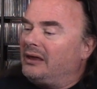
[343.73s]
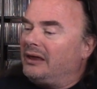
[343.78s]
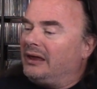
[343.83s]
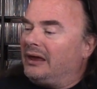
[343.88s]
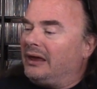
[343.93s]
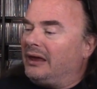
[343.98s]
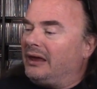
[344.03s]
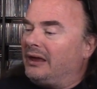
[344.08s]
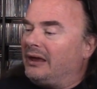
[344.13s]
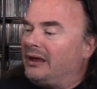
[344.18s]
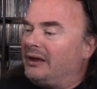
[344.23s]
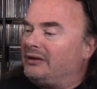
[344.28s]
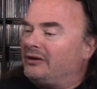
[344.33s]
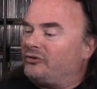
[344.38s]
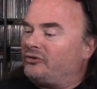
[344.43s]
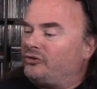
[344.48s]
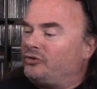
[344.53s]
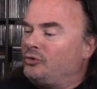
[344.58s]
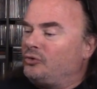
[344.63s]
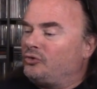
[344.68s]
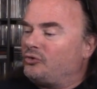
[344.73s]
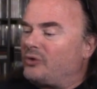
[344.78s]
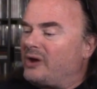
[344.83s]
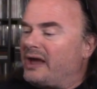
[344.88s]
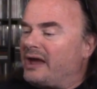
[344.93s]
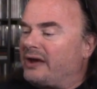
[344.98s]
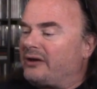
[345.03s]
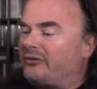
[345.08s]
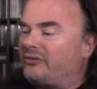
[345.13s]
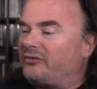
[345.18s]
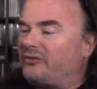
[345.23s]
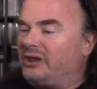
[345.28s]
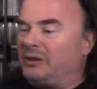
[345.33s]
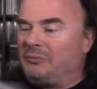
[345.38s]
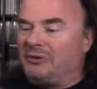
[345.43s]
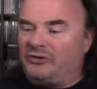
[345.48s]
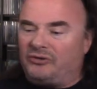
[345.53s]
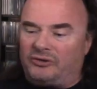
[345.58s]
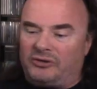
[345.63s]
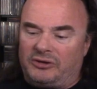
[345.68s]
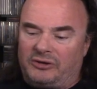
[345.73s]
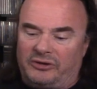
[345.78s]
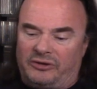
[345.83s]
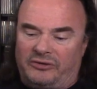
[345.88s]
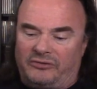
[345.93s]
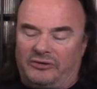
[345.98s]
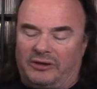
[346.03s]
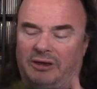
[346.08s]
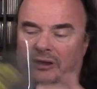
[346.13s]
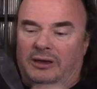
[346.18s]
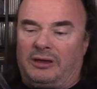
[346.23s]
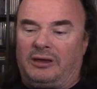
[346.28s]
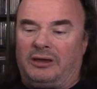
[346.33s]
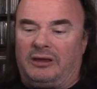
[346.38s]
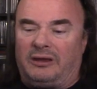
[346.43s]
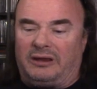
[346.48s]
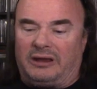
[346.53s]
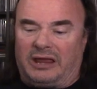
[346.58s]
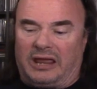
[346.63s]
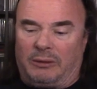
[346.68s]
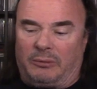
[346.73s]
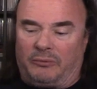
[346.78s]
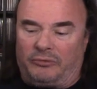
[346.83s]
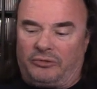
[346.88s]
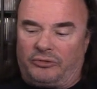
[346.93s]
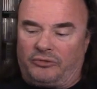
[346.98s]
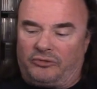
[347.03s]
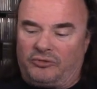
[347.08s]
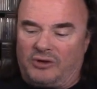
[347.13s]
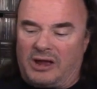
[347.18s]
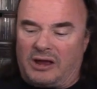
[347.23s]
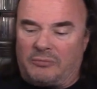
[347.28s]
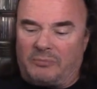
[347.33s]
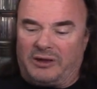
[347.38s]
and it's two tracks, Images, and I can't remember the other track.